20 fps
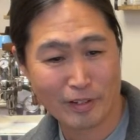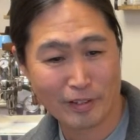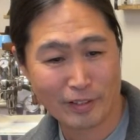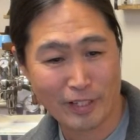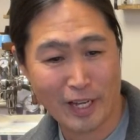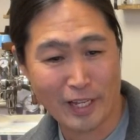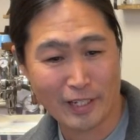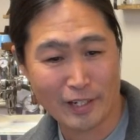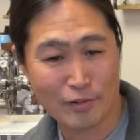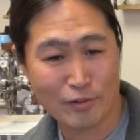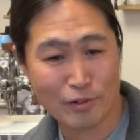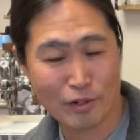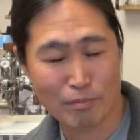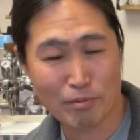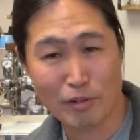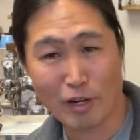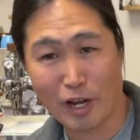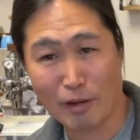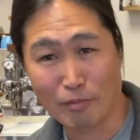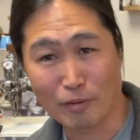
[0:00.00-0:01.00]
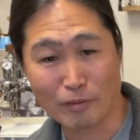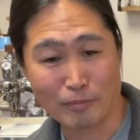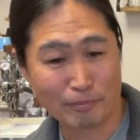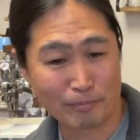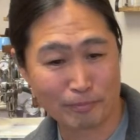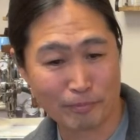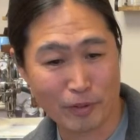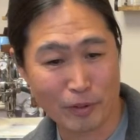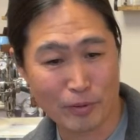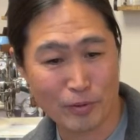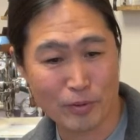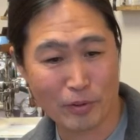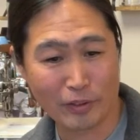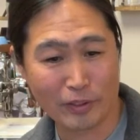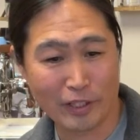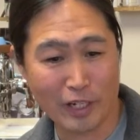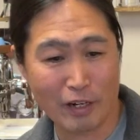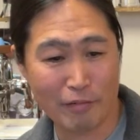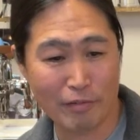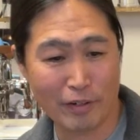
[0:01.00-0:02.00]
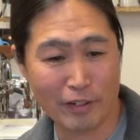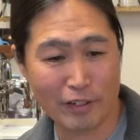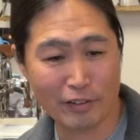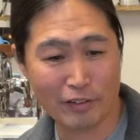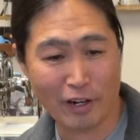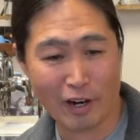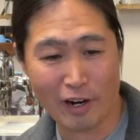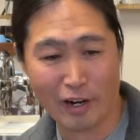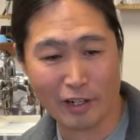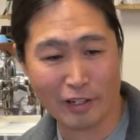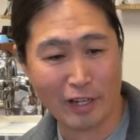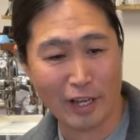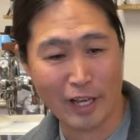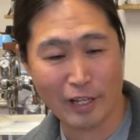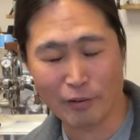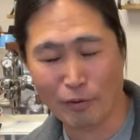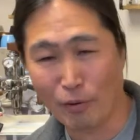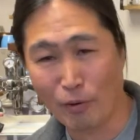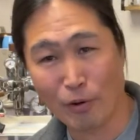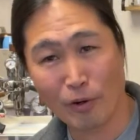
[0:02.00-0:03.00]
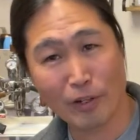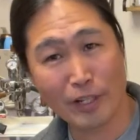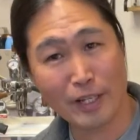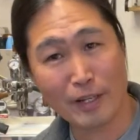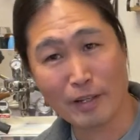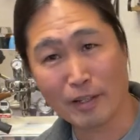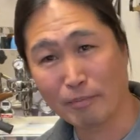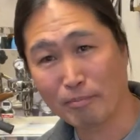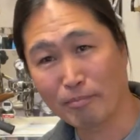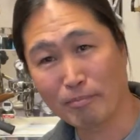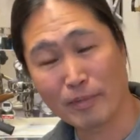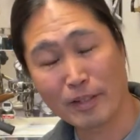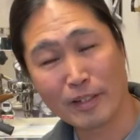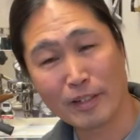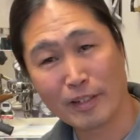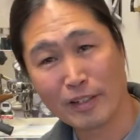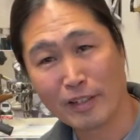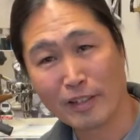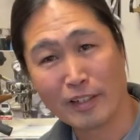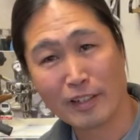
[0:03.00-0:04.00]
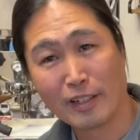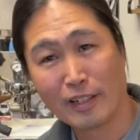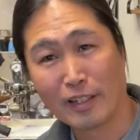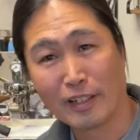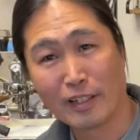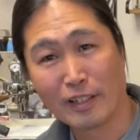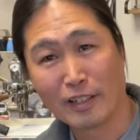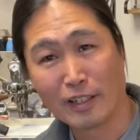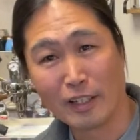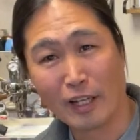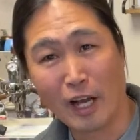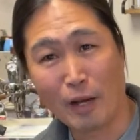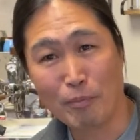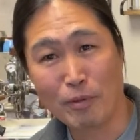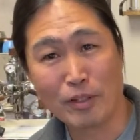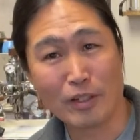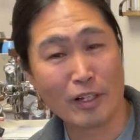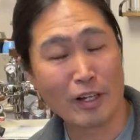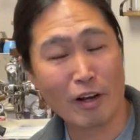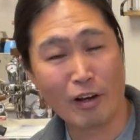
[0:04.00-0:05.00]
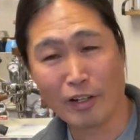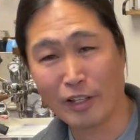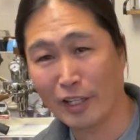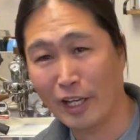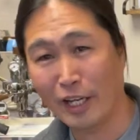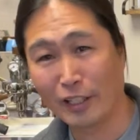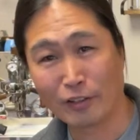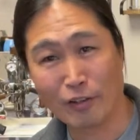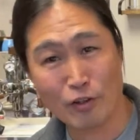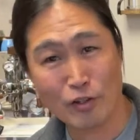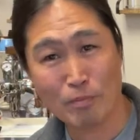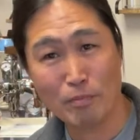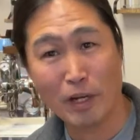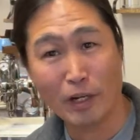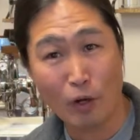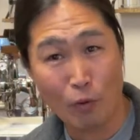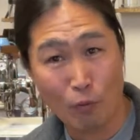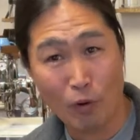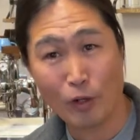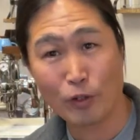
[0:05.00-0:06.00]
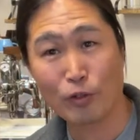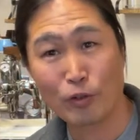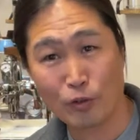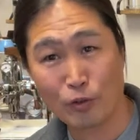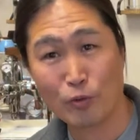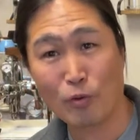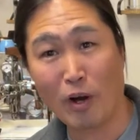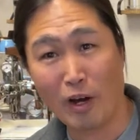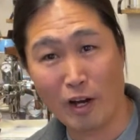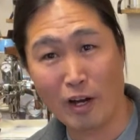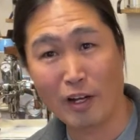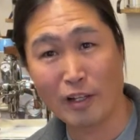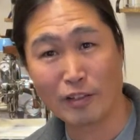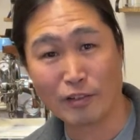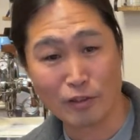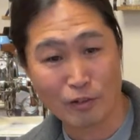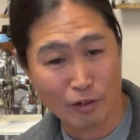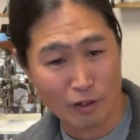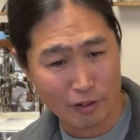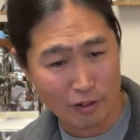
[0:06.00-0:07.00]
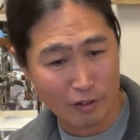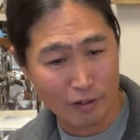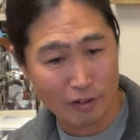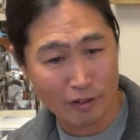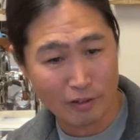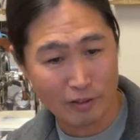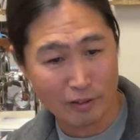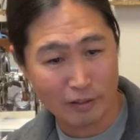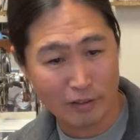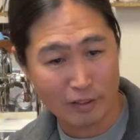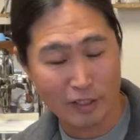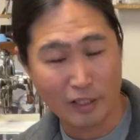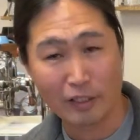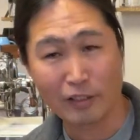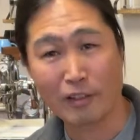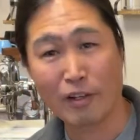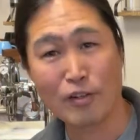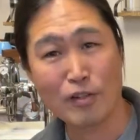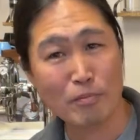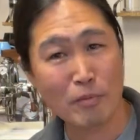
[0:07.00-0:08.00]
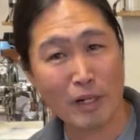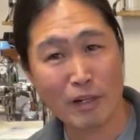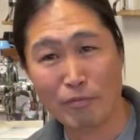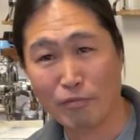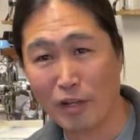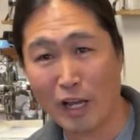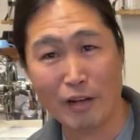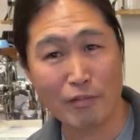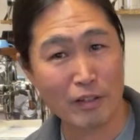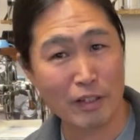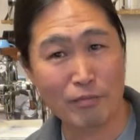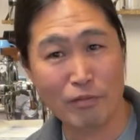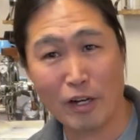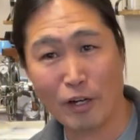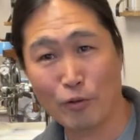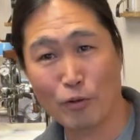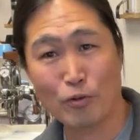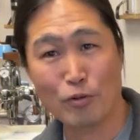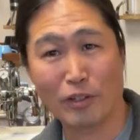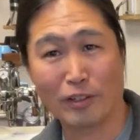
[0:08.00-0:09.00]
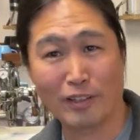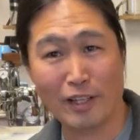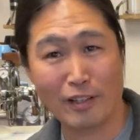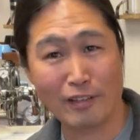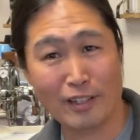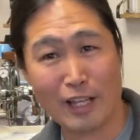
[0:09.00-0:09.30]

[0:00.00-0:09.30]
That is your problem. So they are very dark and oily. I mean, again, doesn't matter what you do on your, doesn't matter if you have, if you are using ten